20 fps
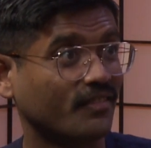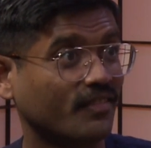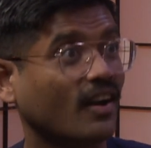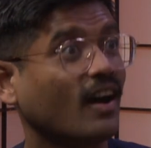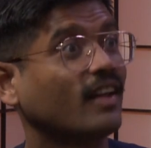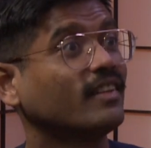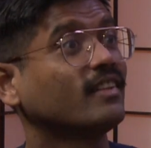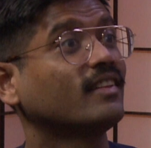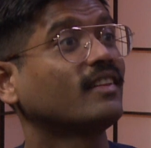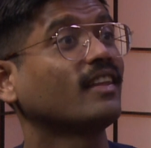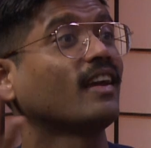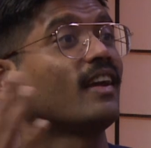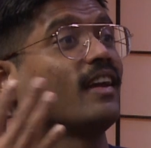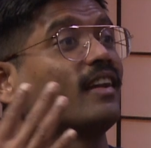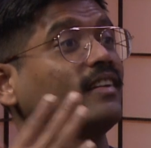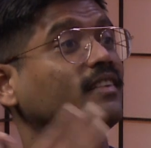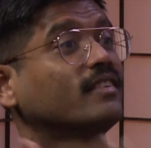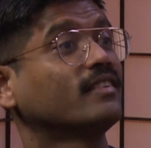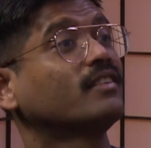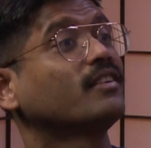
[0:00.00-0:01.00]
Rather
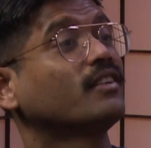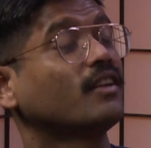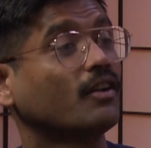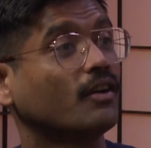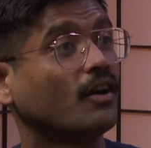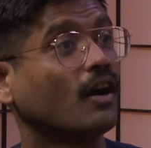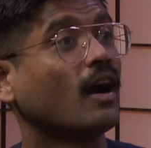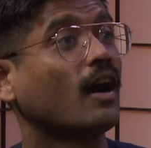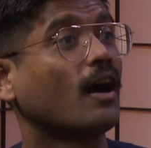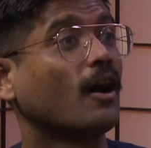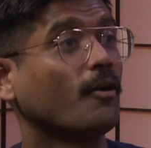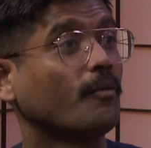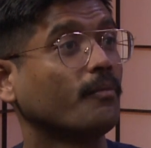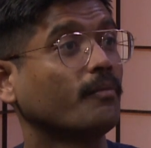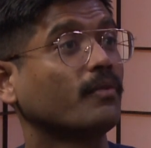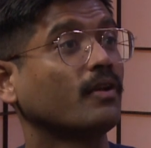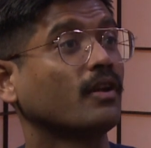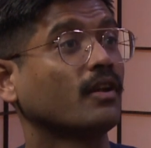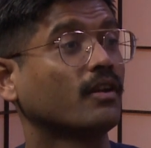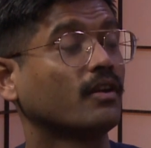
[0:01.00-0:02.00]
than
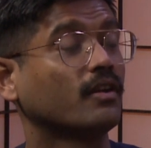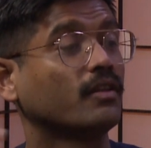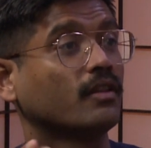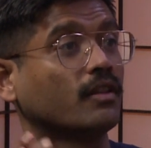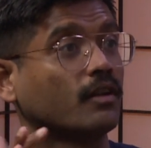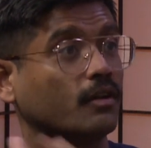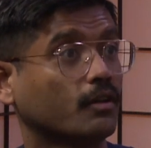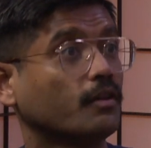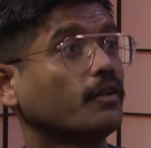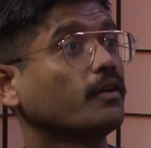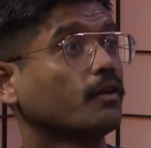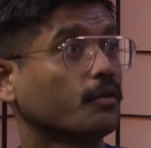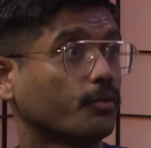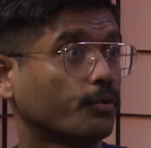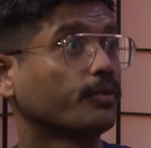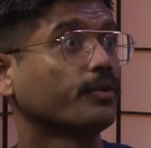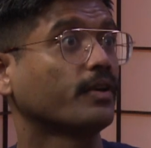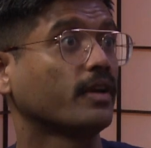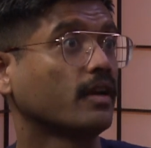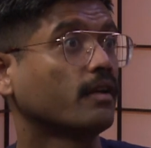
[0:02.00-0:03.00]
the
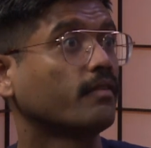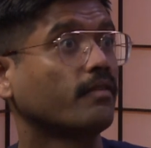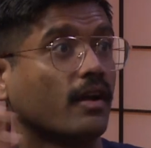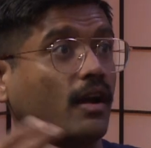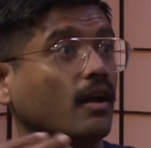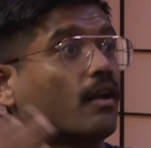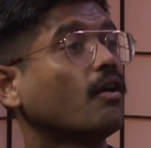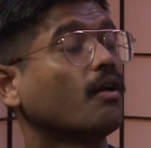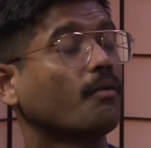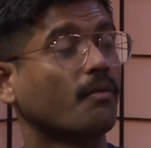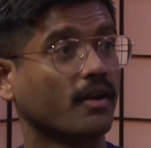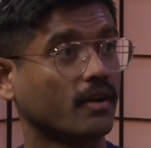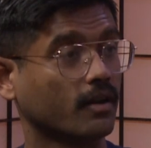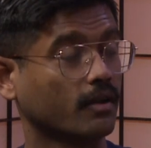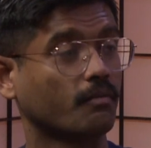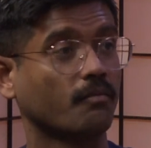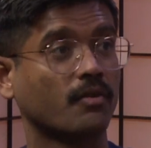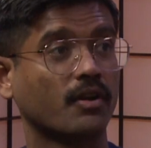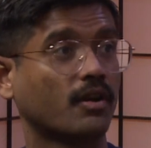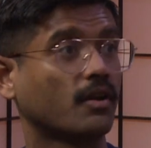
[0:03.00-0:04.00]
glory around, oh, what
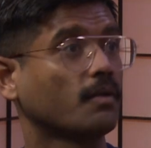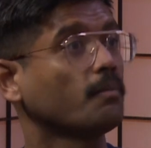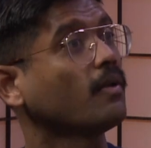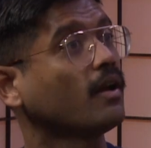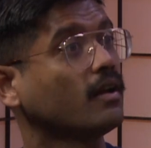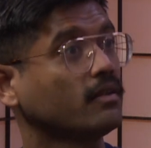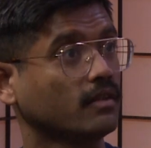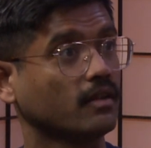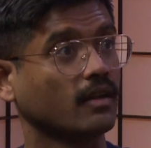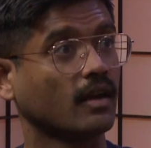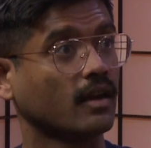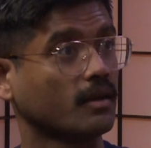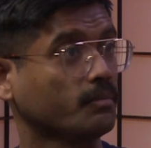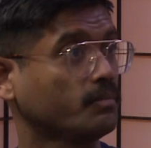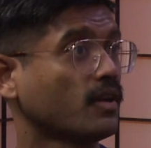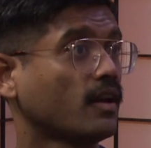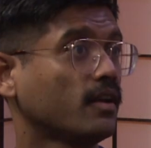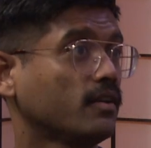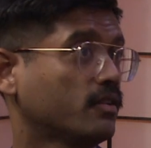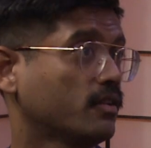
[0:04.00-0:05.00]
an amazing
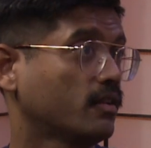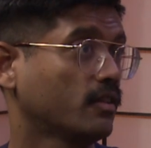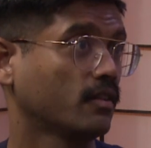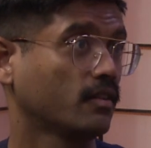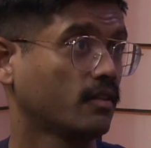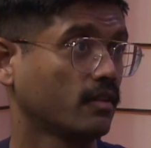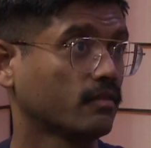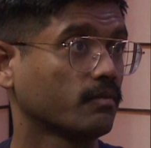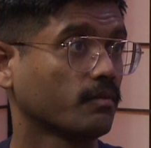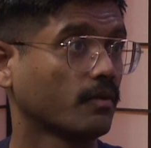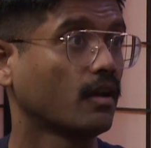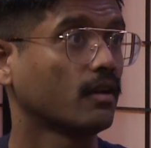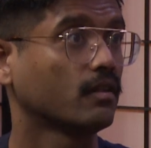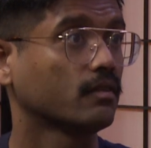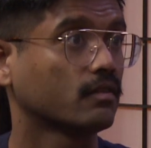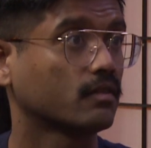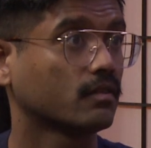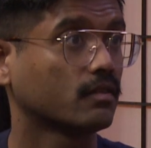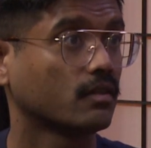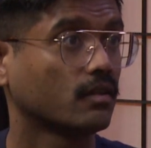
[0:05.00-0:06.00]
adaptation this
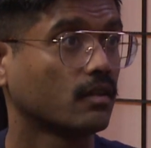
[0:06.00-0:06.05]
was.